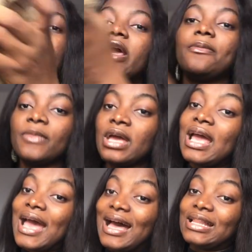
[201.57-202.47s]
Came
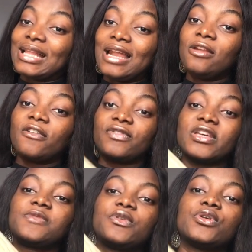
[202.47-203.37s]
and I love
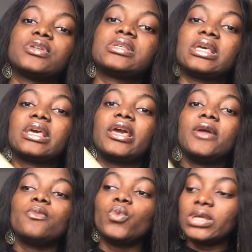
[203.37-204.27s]
this because it
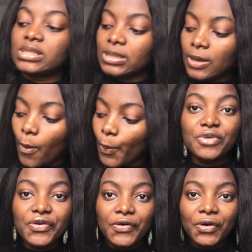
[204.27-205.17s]
came with a um,
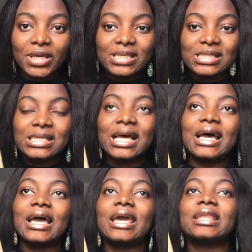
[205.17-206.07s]
mirror
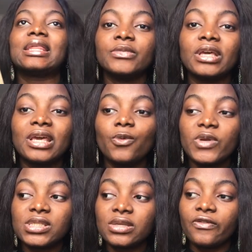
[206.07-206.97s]
inside. It came
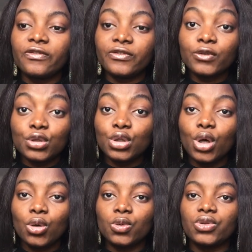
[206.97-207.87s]
with a phone
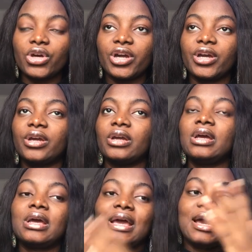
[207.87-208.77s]
holder,
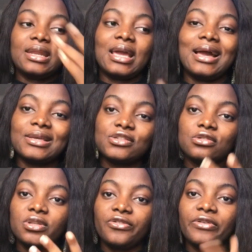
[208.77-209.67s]
and it has two
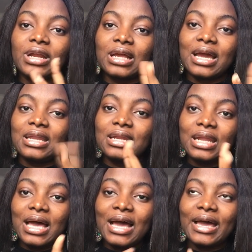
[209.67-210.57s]
different kind of
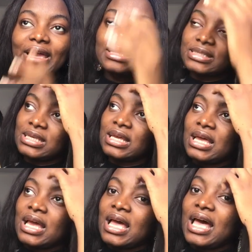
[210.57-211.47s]
lights.
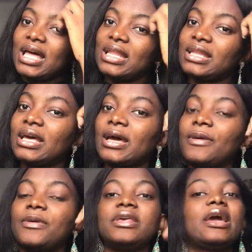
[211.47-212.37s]
And uh,
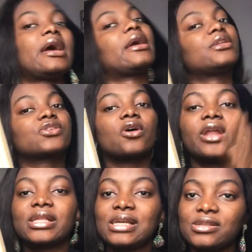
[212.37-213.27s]
yeah, it's
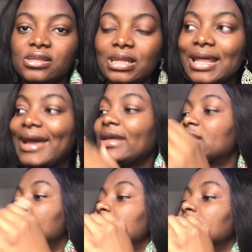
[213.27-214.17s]
connected to the light.